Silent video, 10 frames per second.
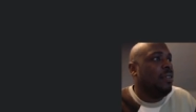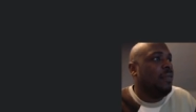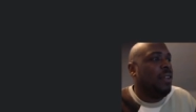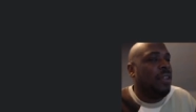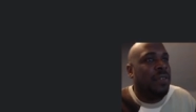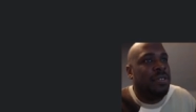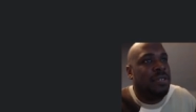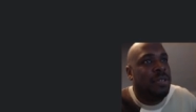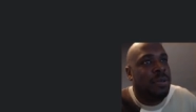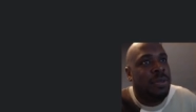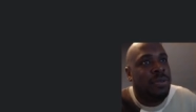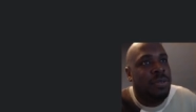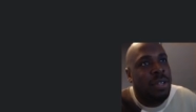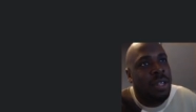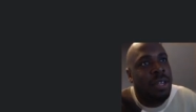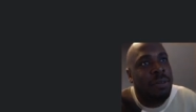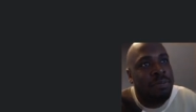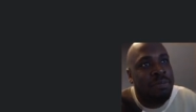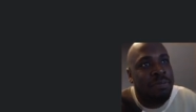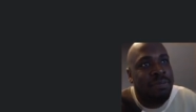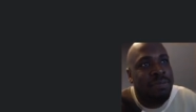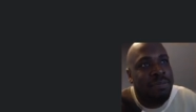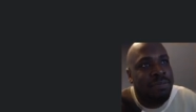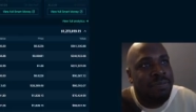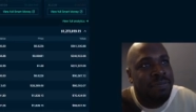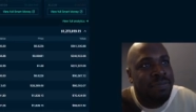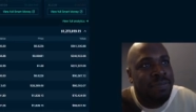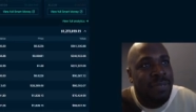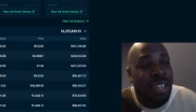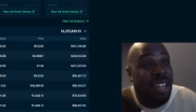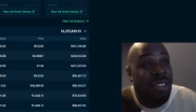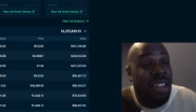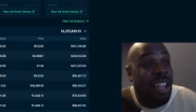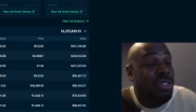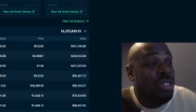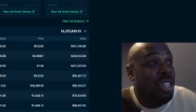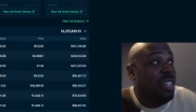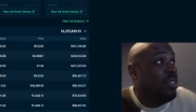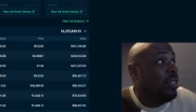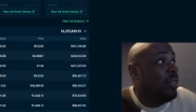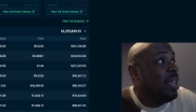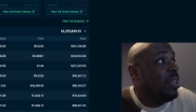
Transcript: five thousand two hundred. Okay. I didn't actually need to do that.